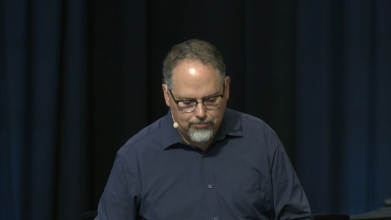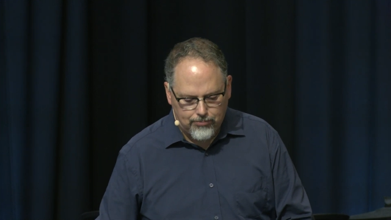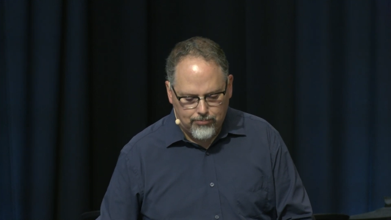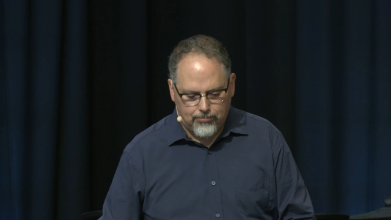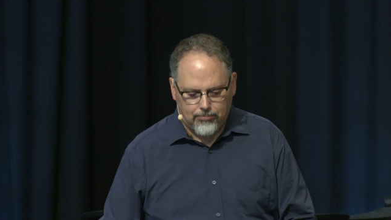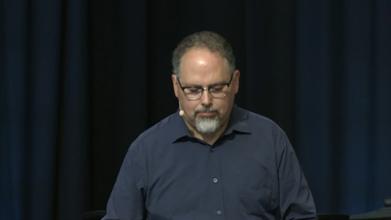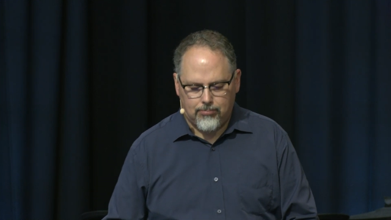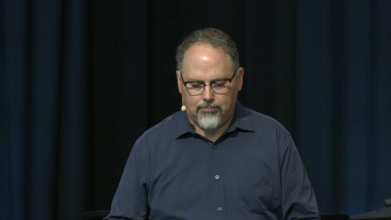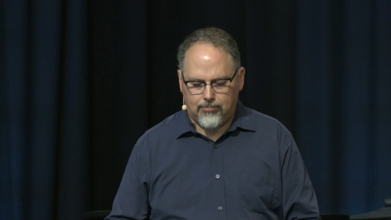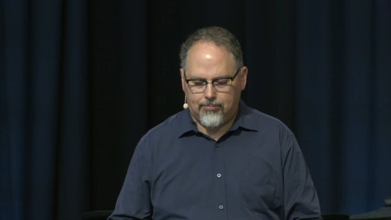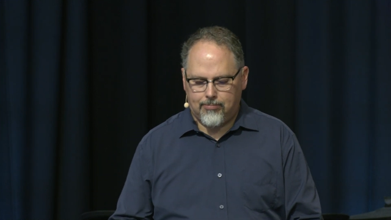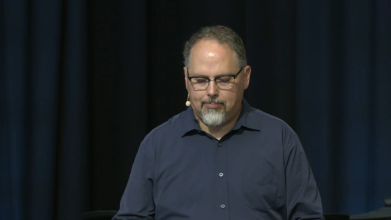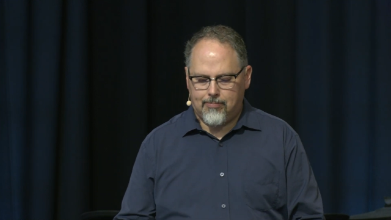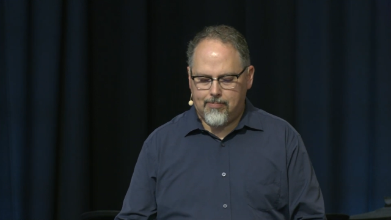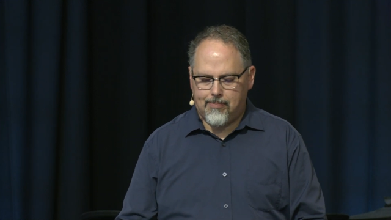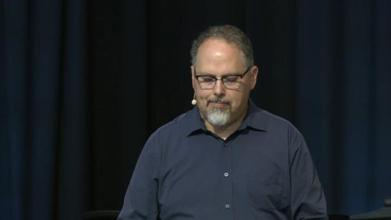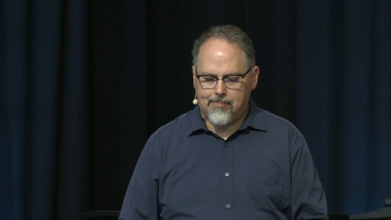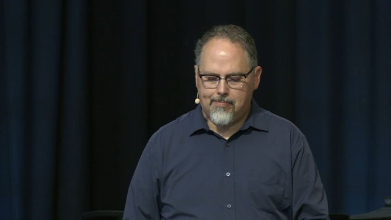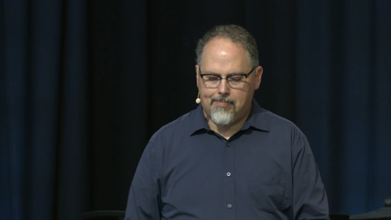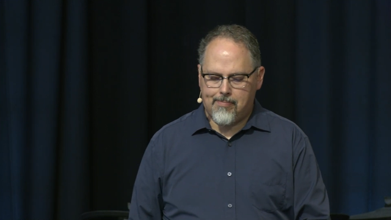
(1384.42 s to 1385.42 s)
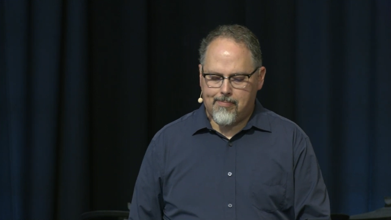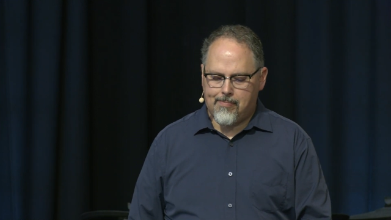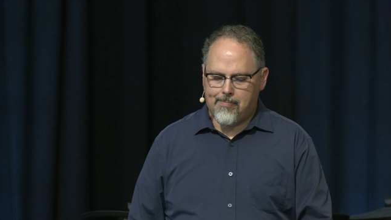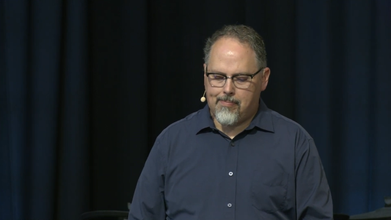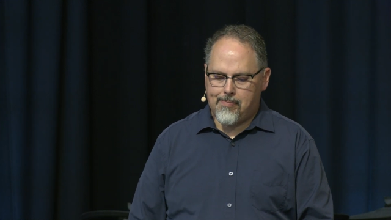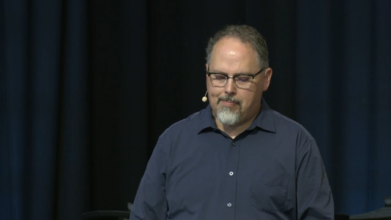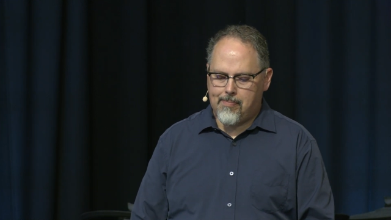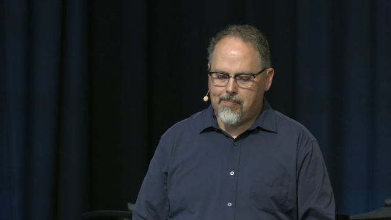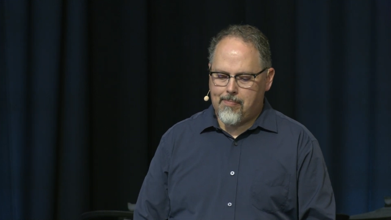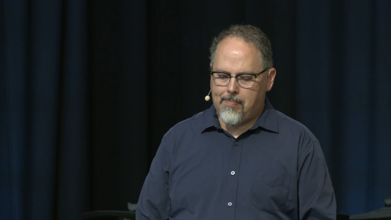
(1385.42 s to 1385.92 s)

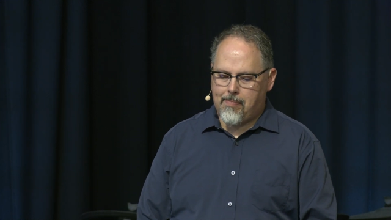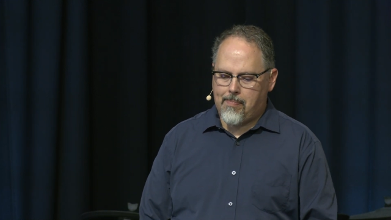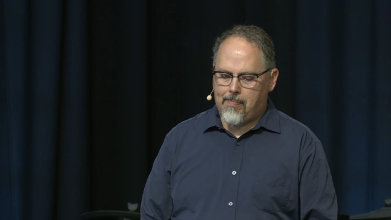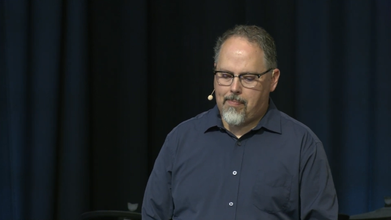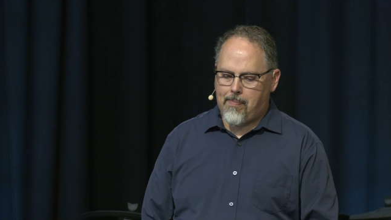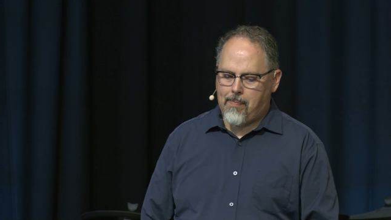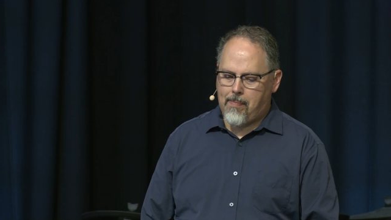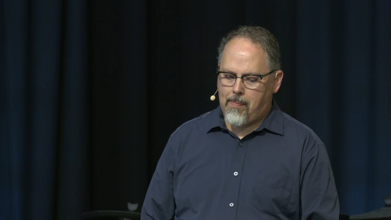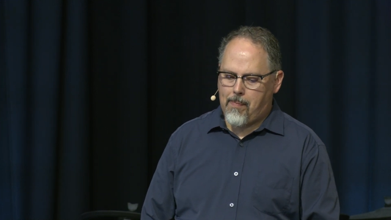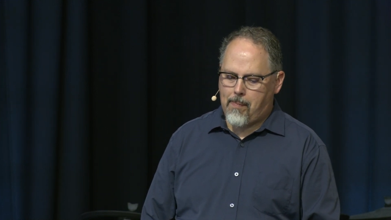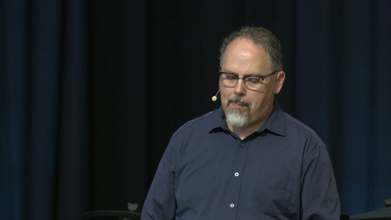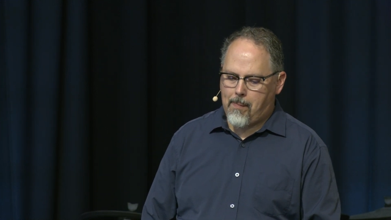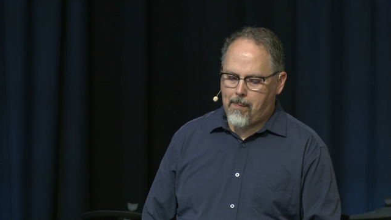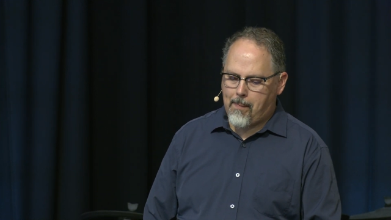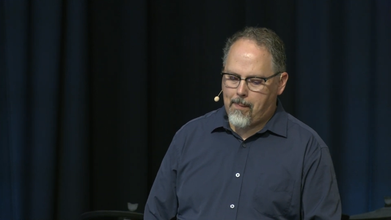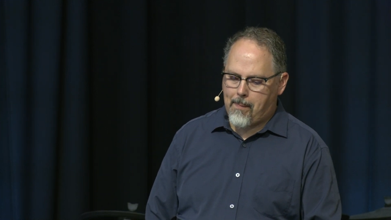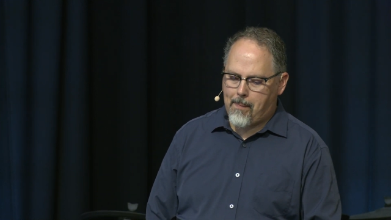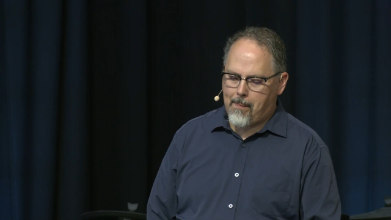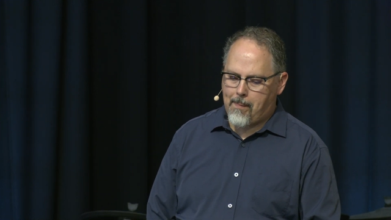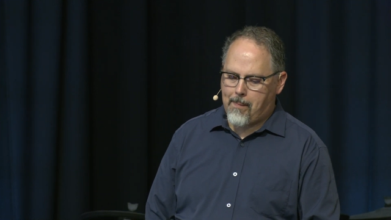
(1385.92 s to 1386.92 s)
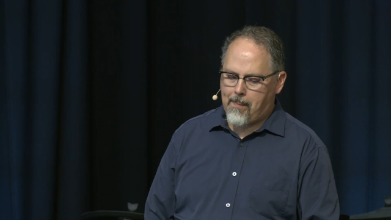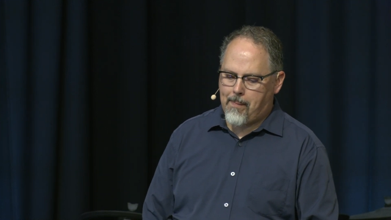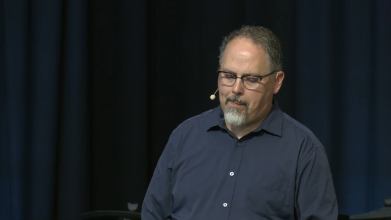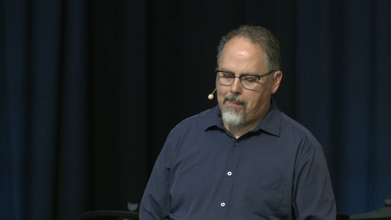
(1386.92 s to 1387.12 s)
No one is speaking in this clip.